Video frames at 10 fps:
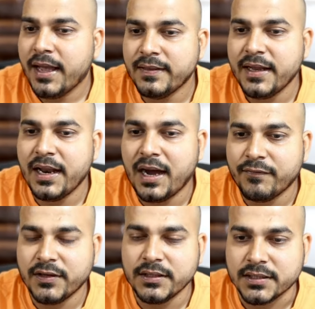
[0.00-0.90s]
And then
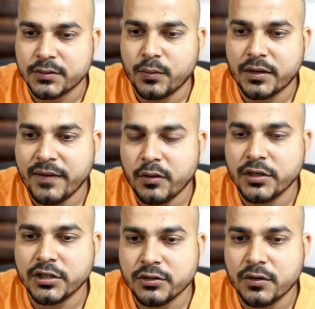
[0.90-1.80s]
after this, what we are
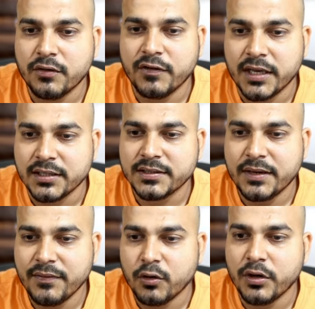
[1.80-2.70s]
going to do over here is
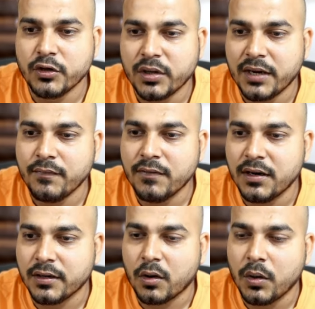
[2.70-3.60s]
that we are going to
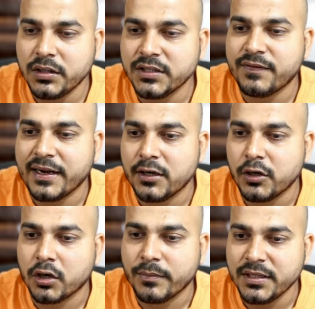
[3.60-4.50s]
convert all these final
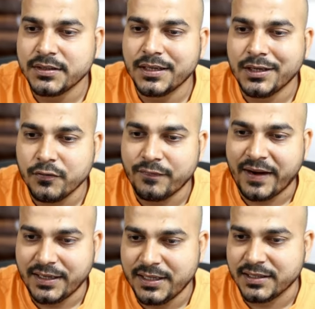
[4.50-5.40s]
documents into
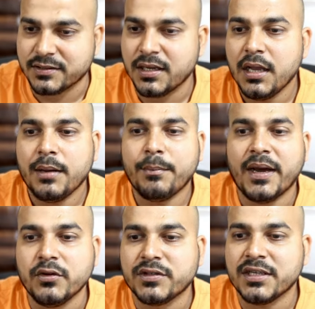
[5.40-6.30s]
vectors
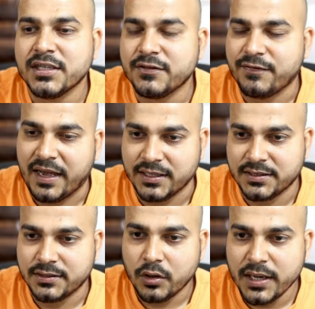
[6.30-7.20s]
by using this
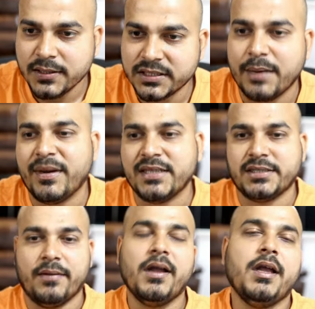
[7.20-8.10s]
fires. Okay, step by
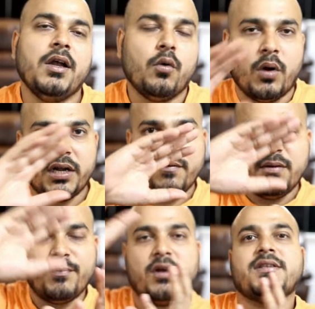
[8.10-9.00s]
step
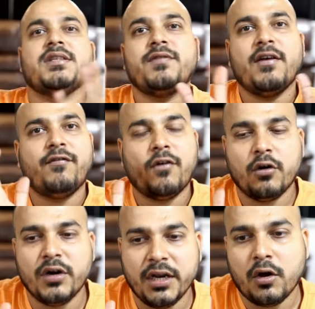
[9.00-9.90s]
whatever process we have
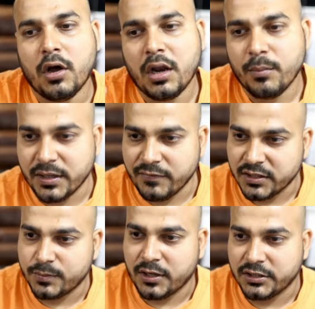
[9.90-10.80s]
followed in all our
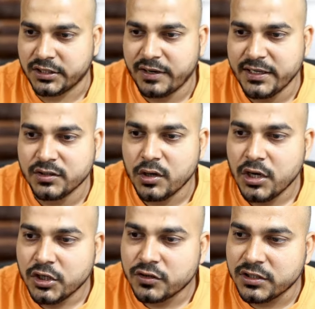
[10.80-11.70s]
previous project, right?
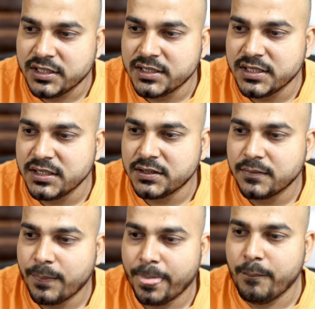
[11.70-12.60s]
So this
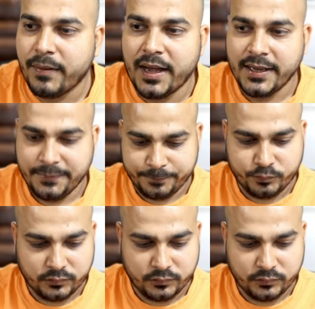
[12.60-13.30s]
is my